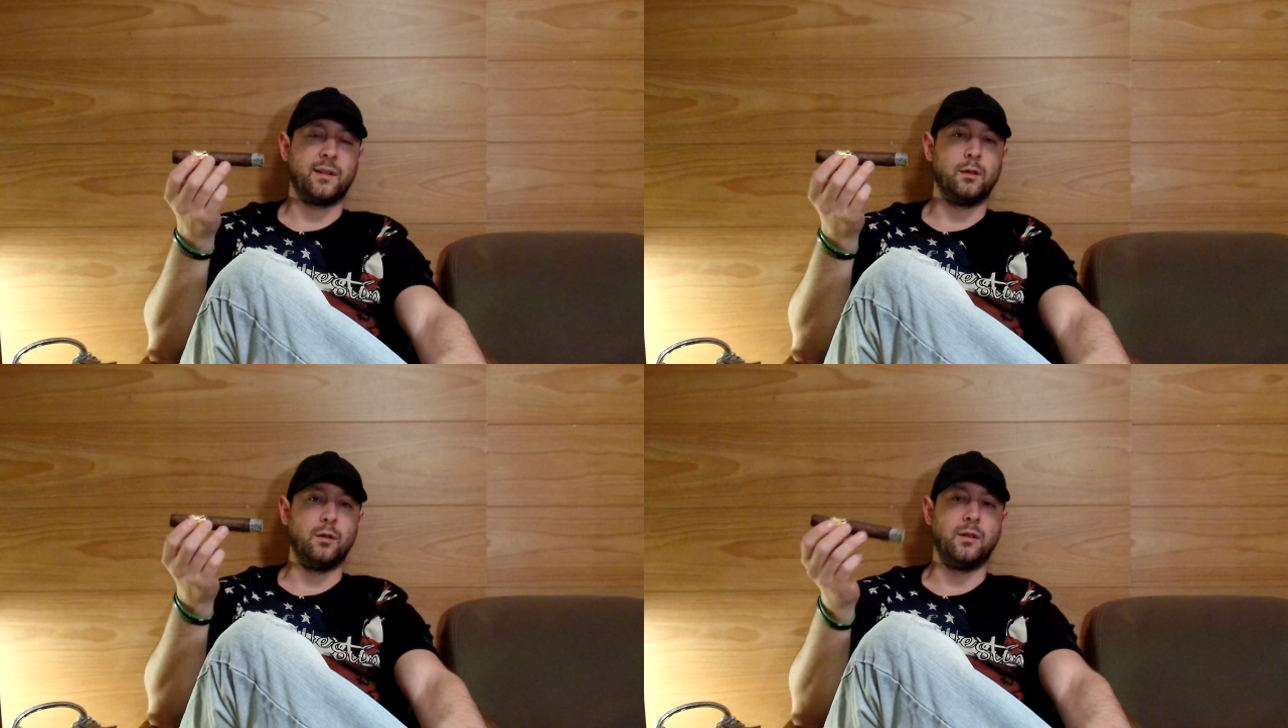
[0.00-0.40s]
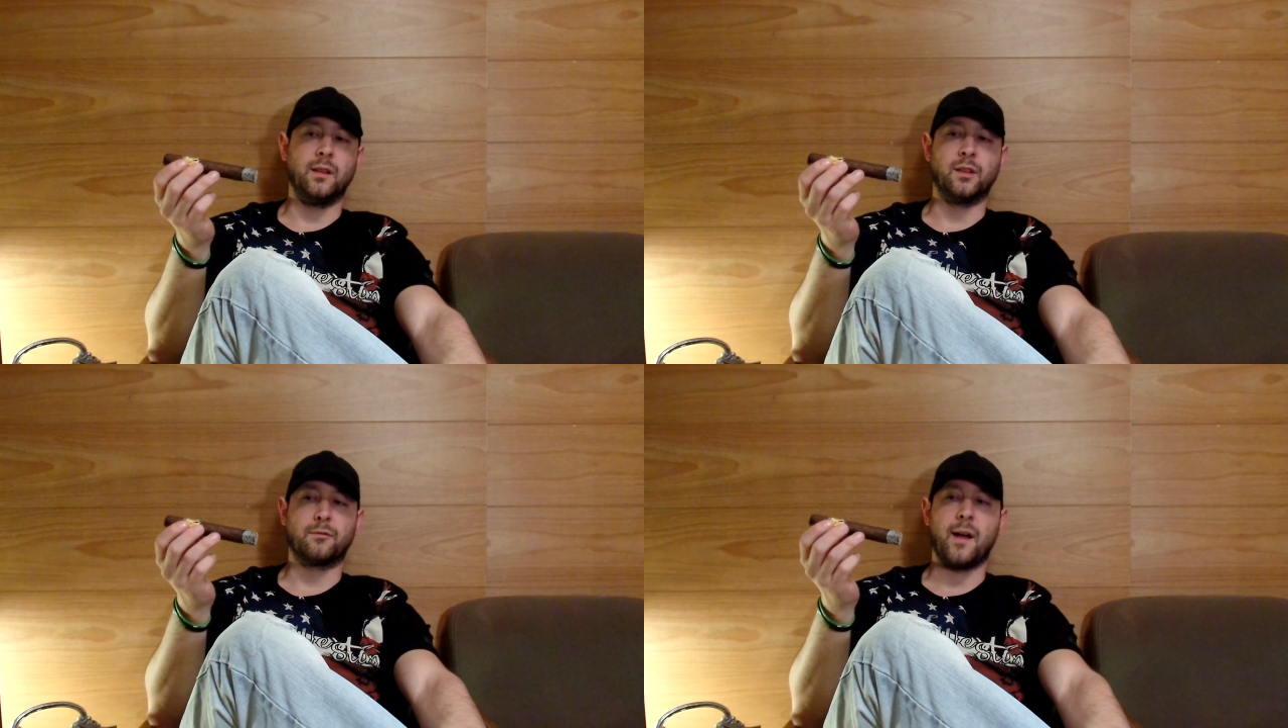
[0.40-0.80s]

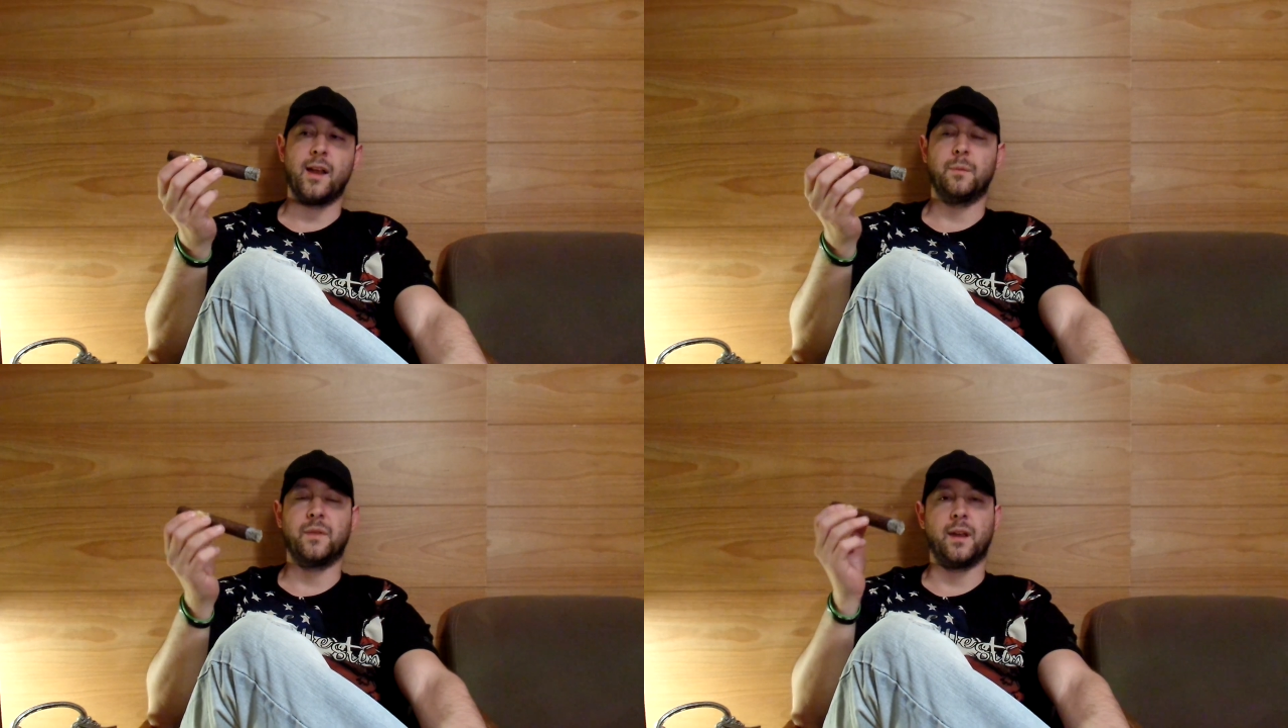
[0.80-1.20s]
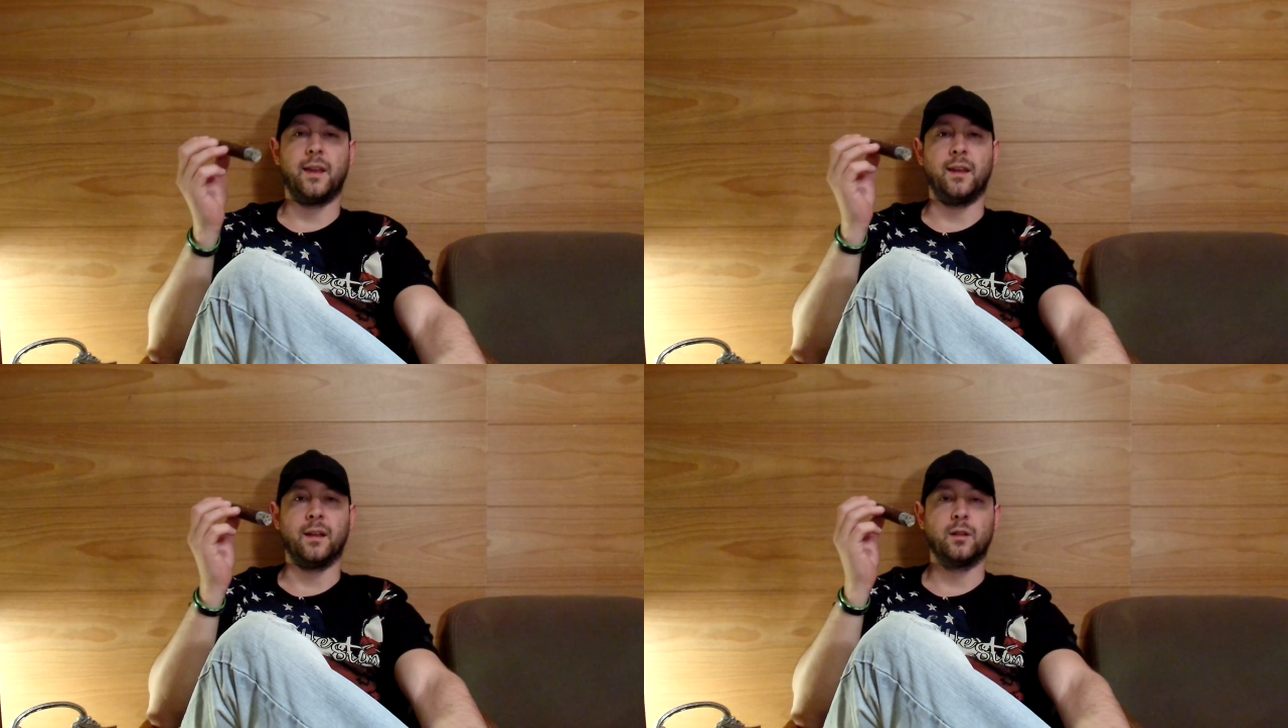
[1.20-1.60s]
included in the write-up that I
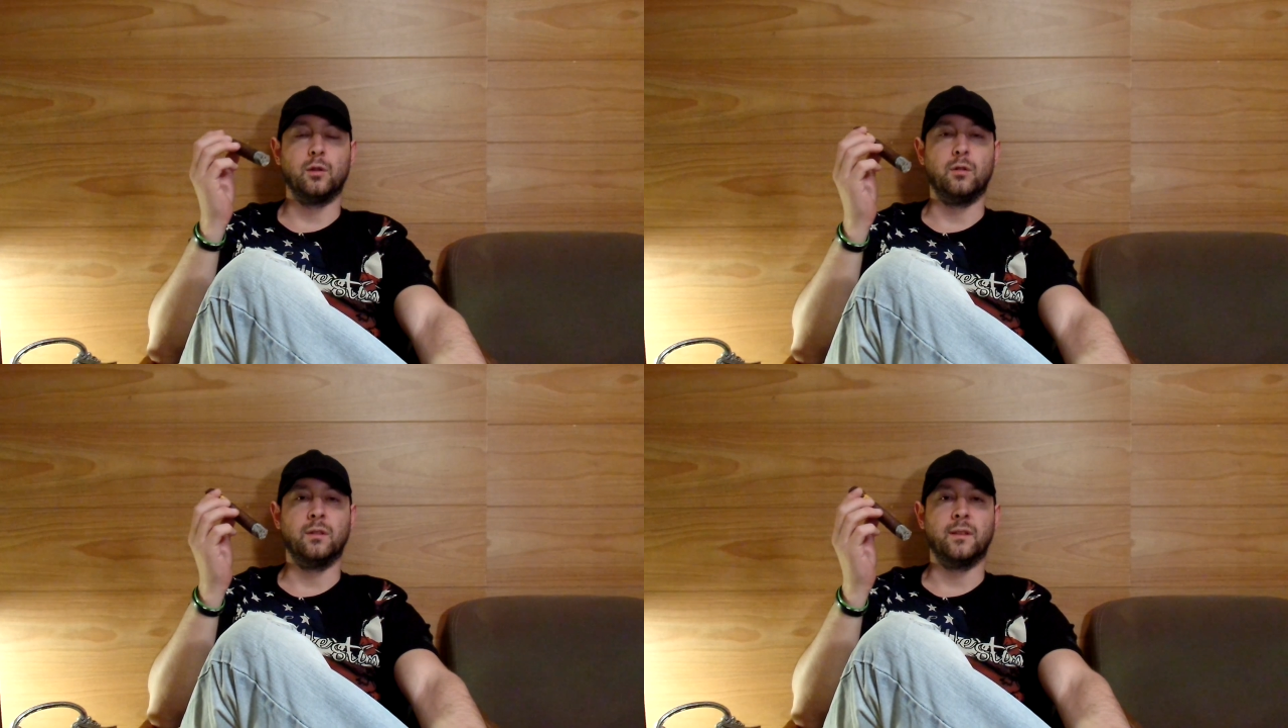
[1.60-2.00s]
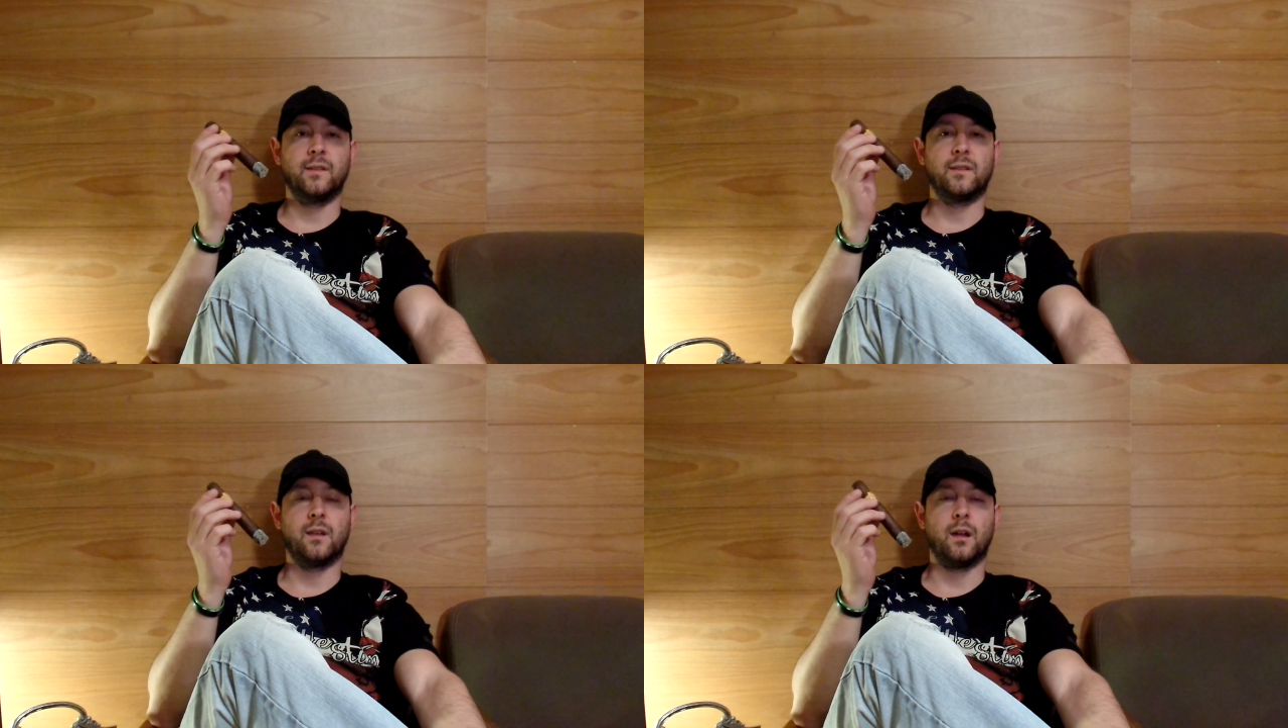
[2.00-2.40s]
didn't include in
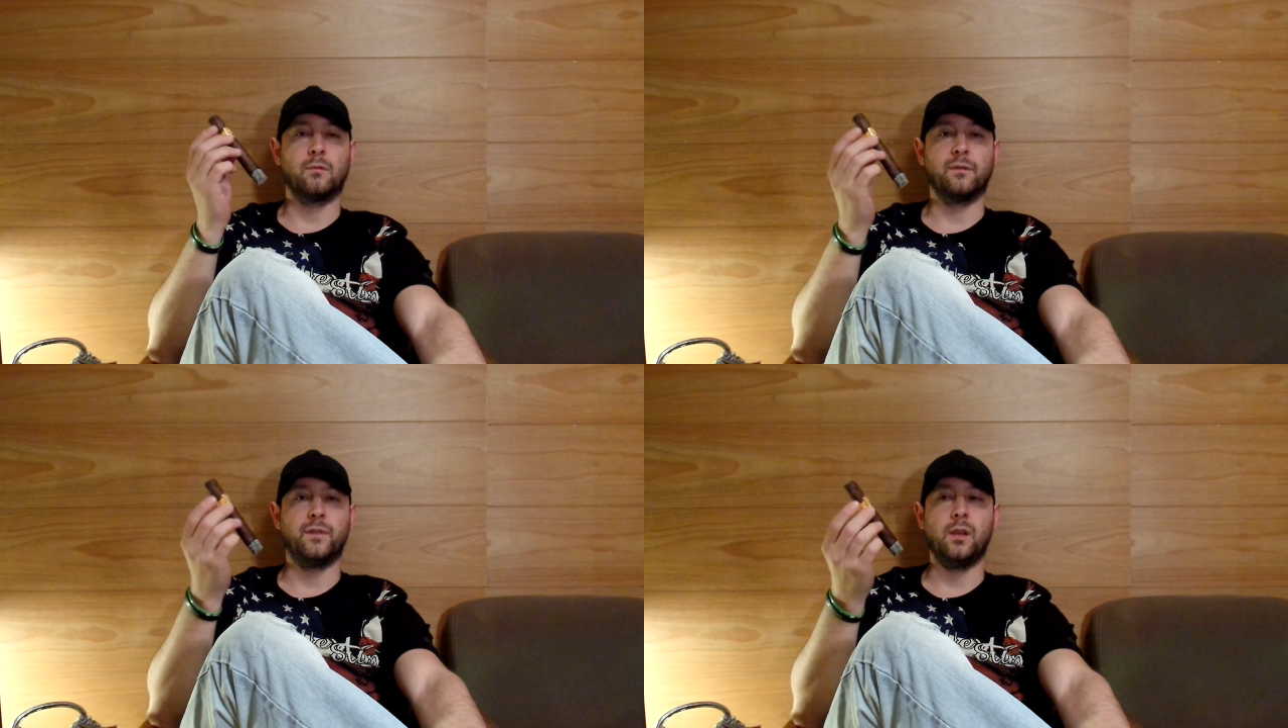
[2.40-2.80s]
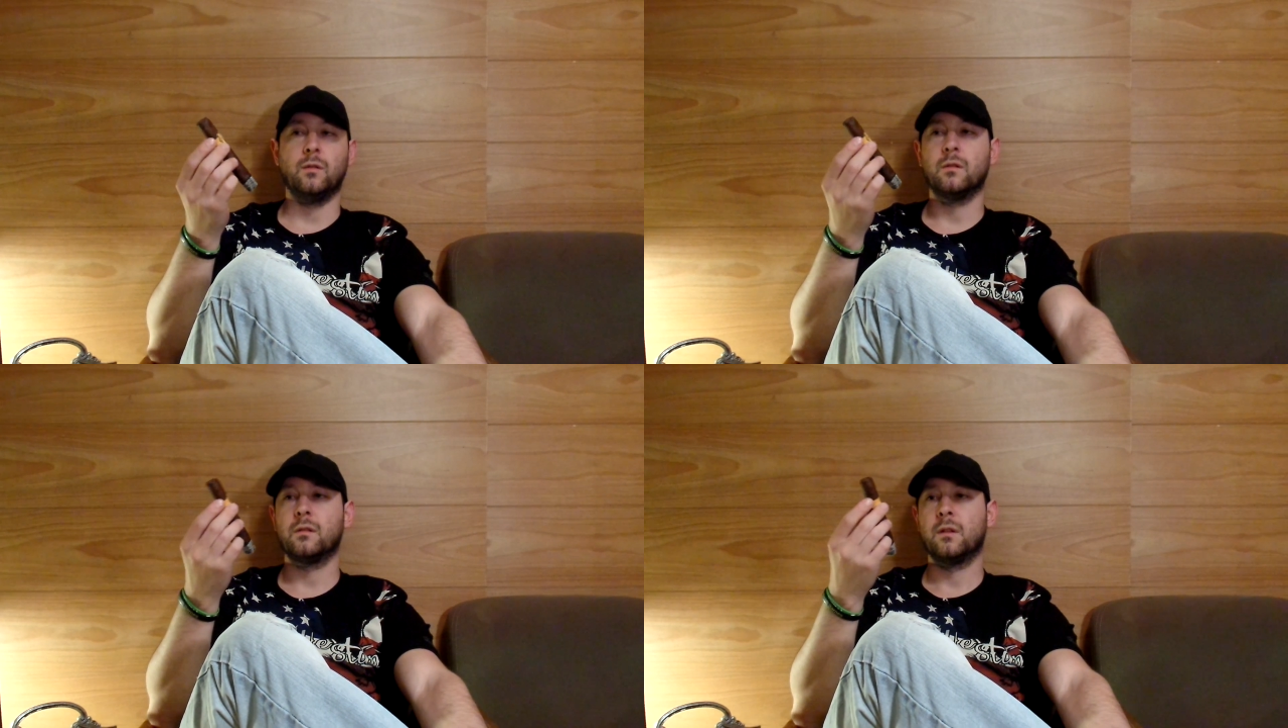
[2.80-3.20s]
this review.